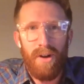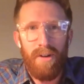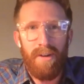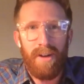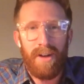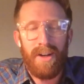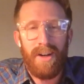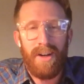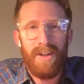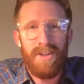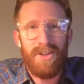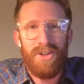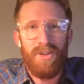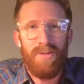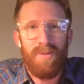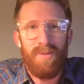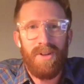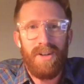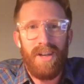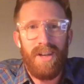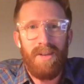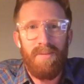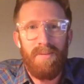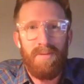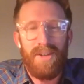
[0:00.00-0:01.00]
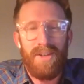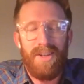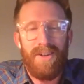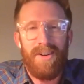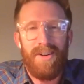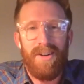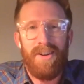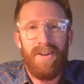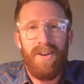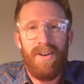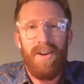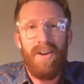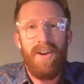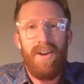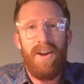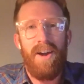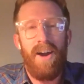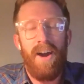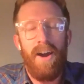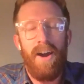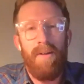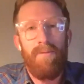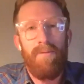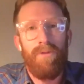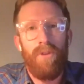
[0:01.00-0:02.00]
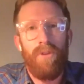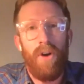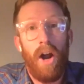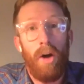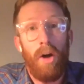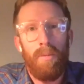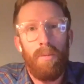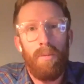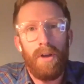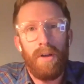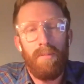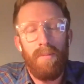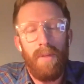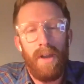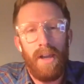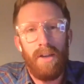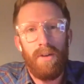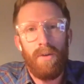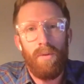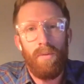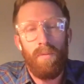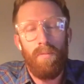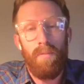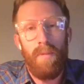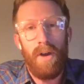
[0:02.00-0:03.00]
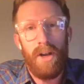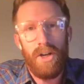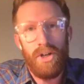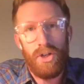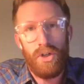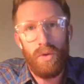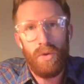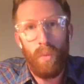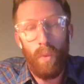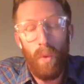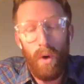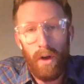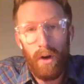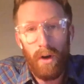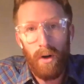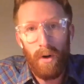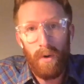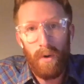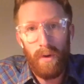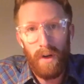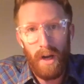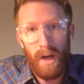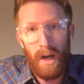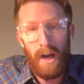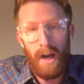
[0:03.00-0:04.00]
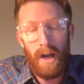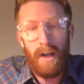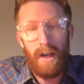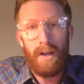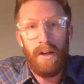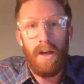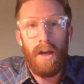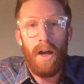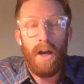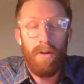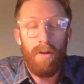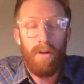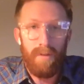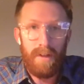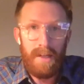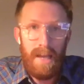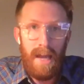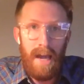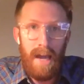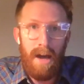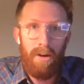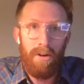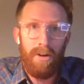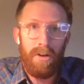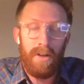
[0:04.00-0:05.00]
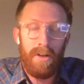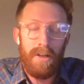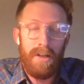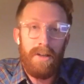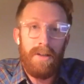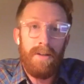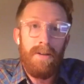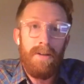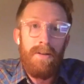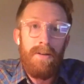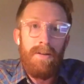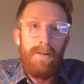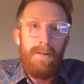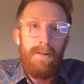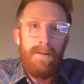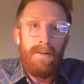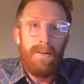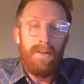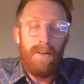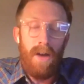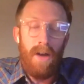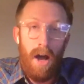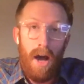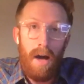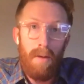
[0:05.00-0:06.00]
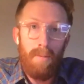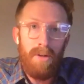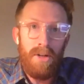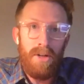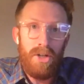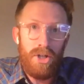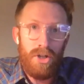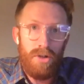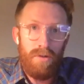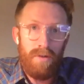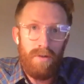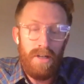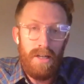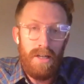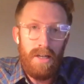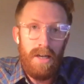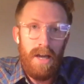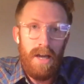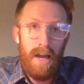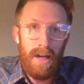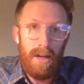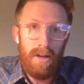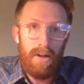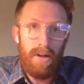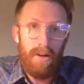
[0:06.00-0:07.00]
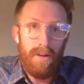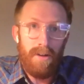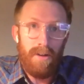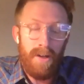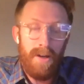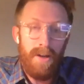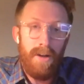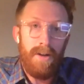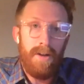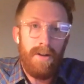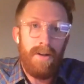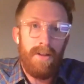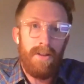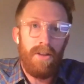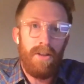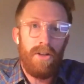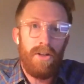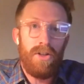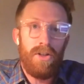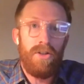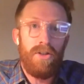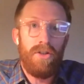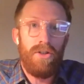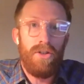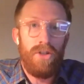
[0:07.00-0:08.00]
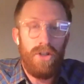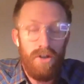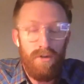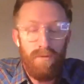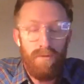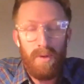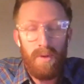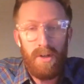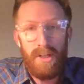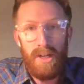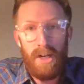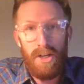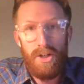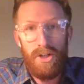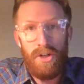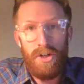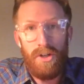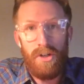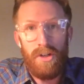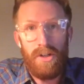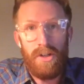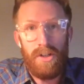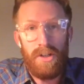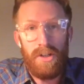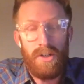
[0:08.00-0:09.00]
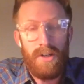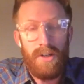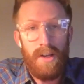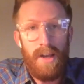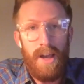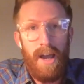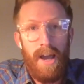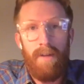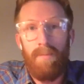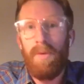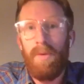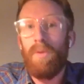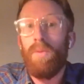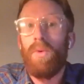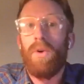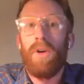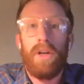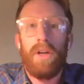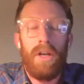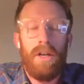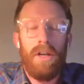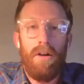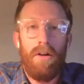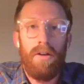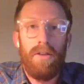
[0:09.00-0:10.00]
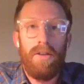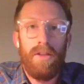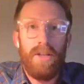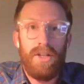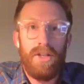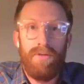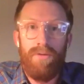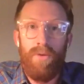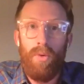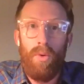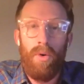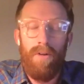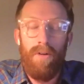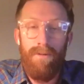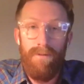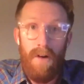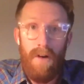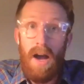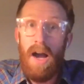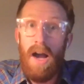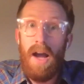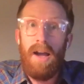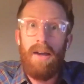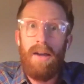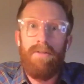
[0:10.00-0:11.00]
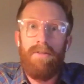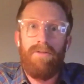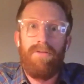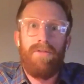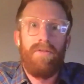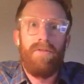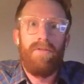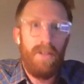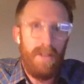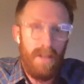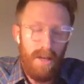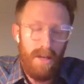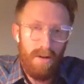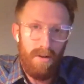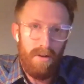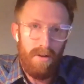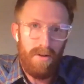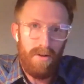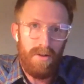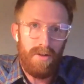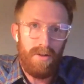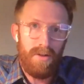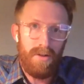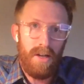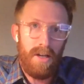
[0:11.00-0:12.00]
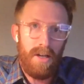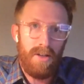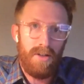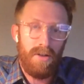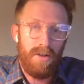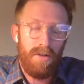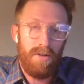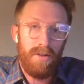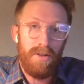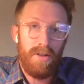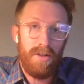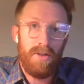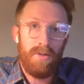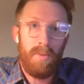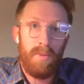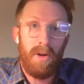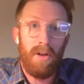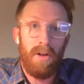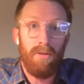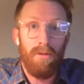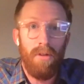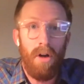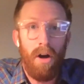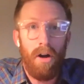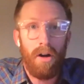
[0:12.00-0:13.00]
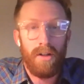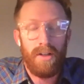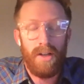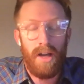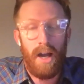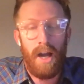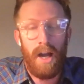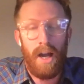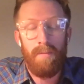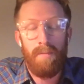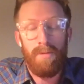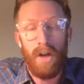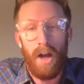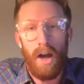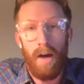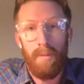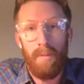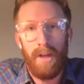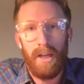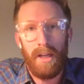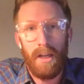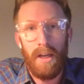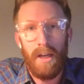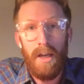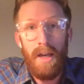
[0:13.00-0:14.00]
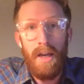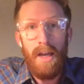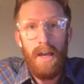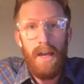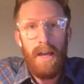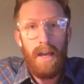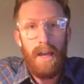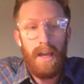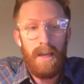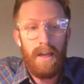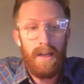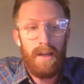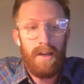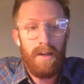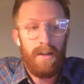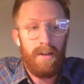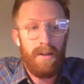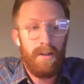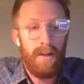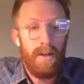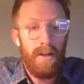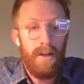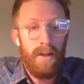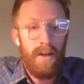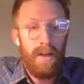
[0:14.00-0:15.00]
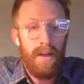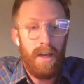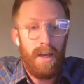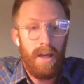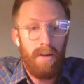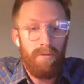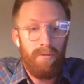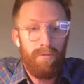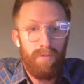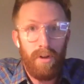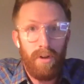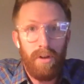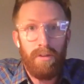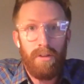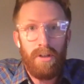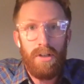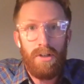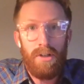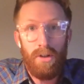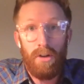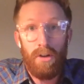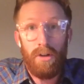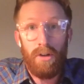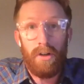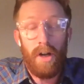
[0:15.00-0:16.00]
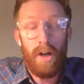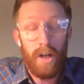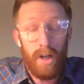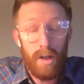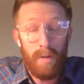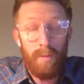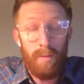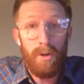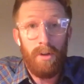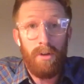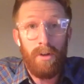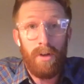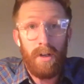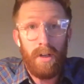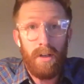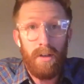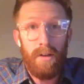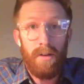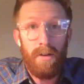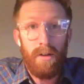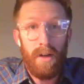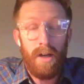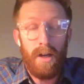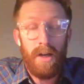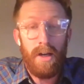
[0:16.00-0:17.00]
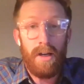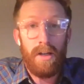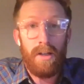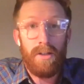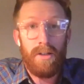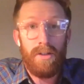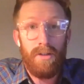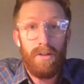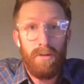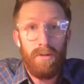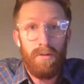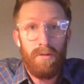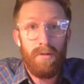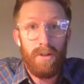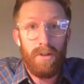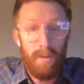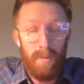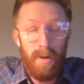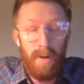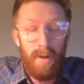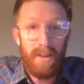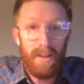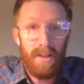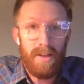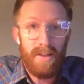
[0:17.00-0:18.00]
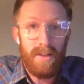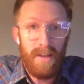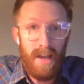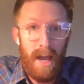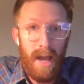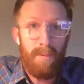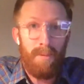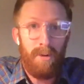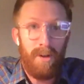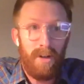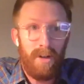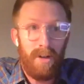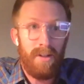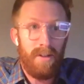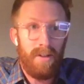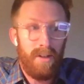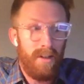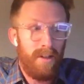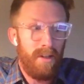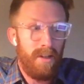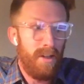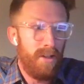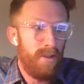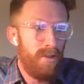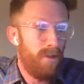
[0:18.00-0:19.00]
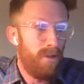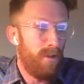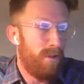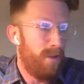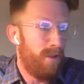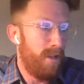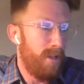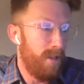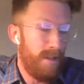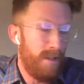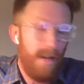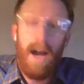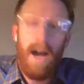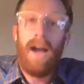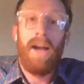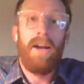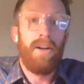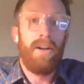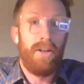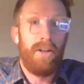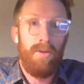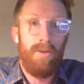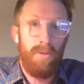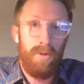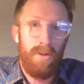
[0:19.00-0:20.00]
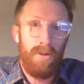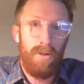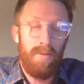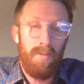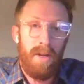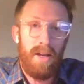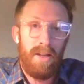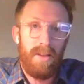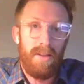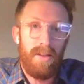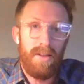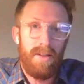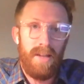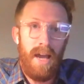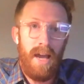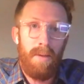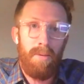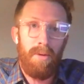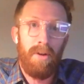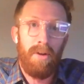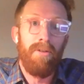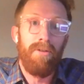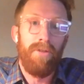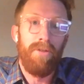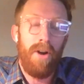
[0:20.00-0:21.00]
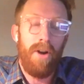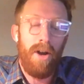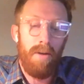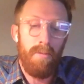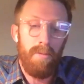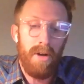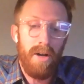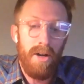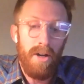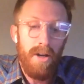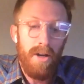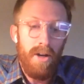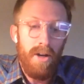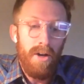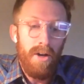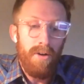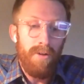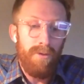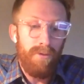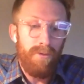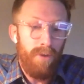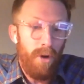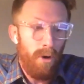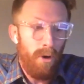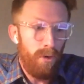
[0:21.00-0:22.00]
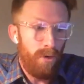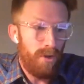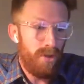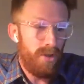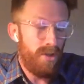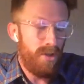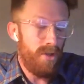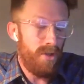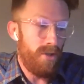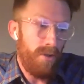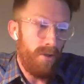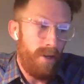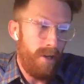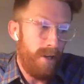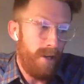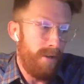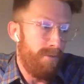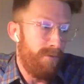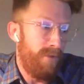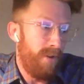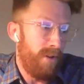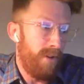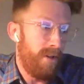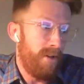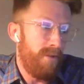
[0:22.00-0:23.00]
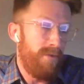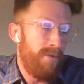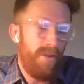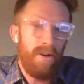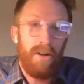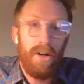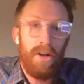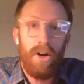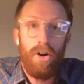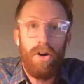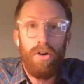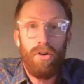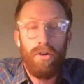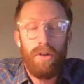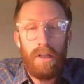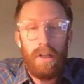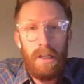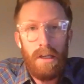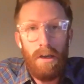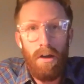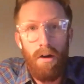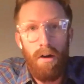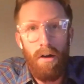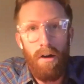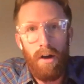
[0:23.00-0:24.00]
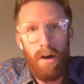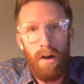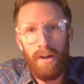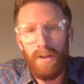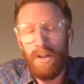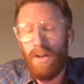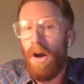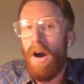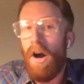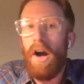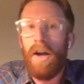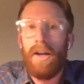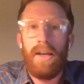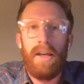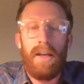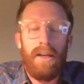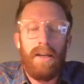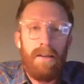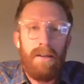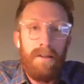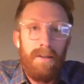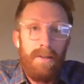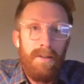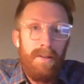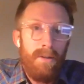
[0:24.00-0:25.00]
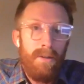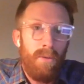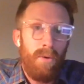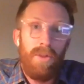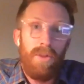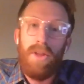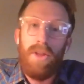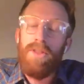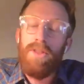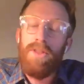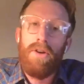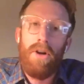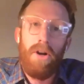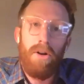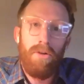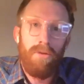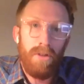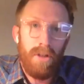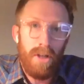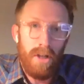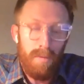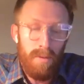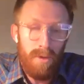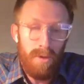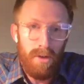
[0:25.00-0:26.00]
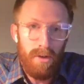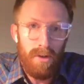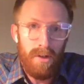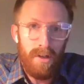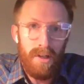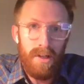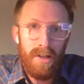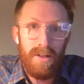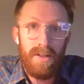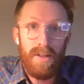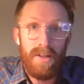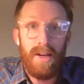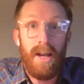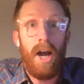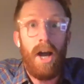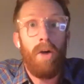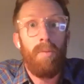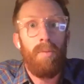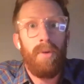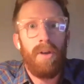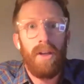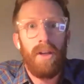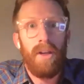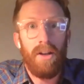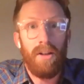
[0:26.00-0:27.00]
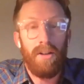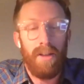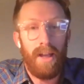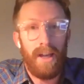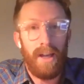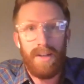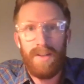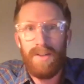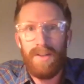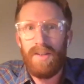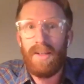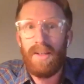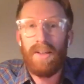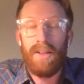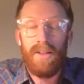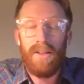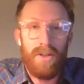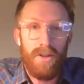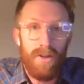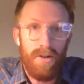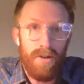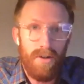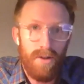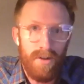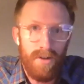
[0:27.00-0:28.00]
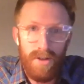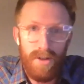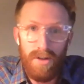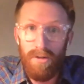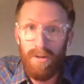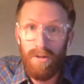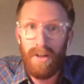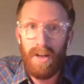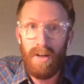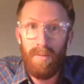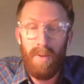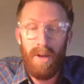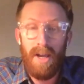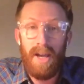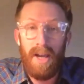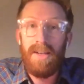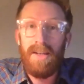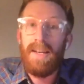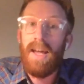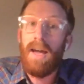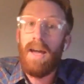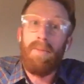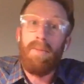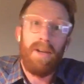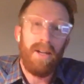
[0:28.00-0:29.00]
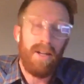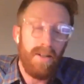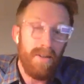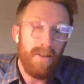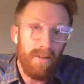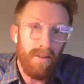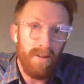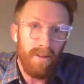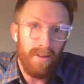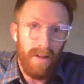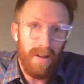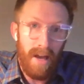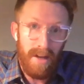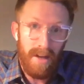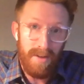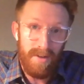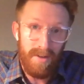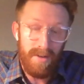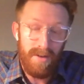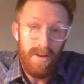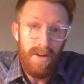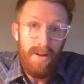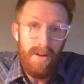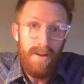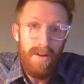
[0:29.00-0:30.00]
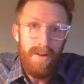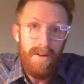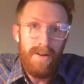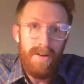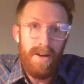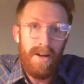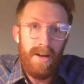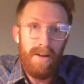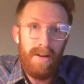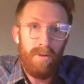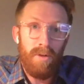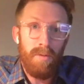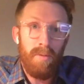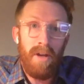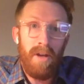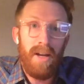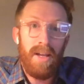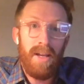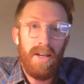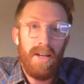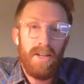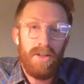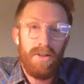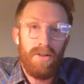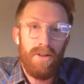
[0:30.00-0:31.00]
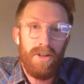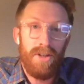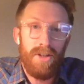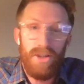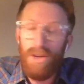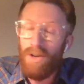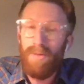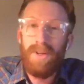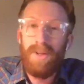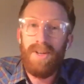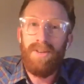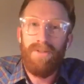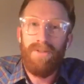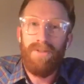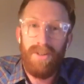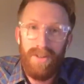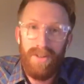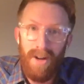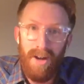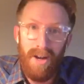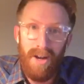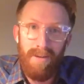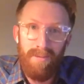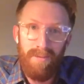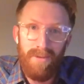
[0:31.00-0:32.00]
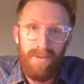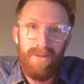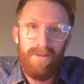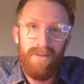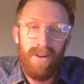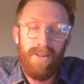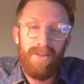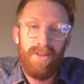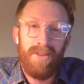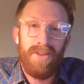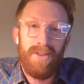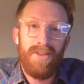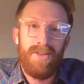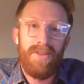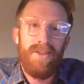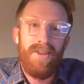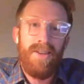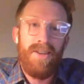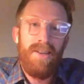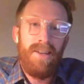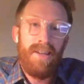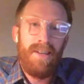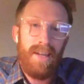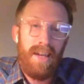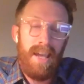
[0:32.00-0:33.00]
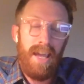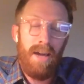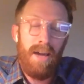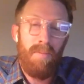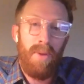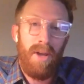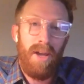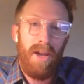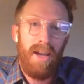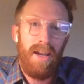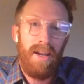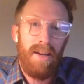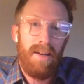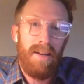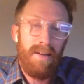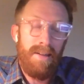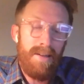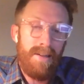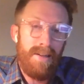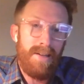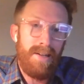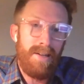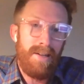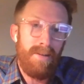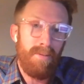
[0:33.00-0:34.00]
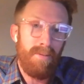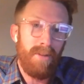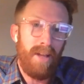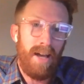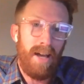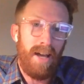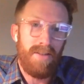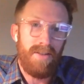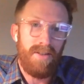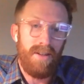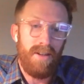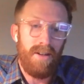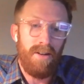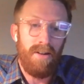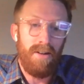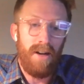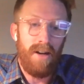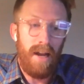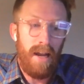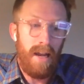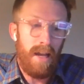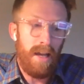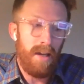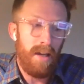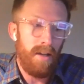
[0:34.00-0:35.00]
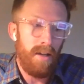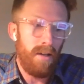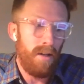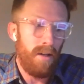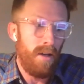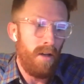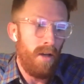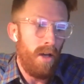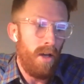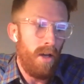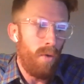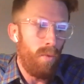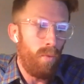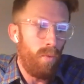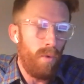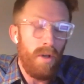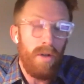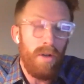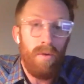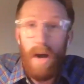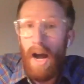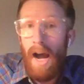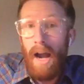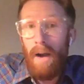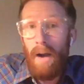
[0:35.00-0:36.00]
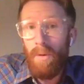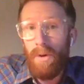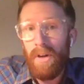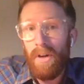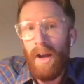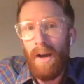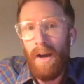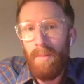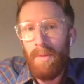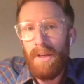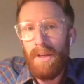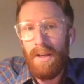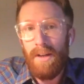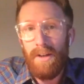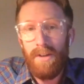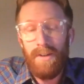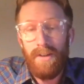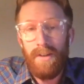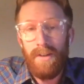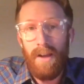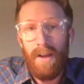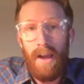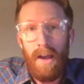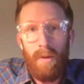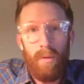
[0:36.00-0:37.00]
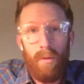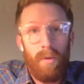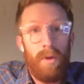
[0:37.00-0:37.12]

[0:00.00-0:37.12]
I recognize so many names here for helping make Measure 109 a reality. Tom and Shree Eckert, the chief petitioners, have been working on this for 5 years. And so this has been a long time coming, and it really took a community to make this happen. It took the entire community to make this happen, from folks very, very early on talking within their own communities and helping collect signatures during a pandemic nonetheless. And we made history so many different times throughout this campaign last year, and I would not be here today.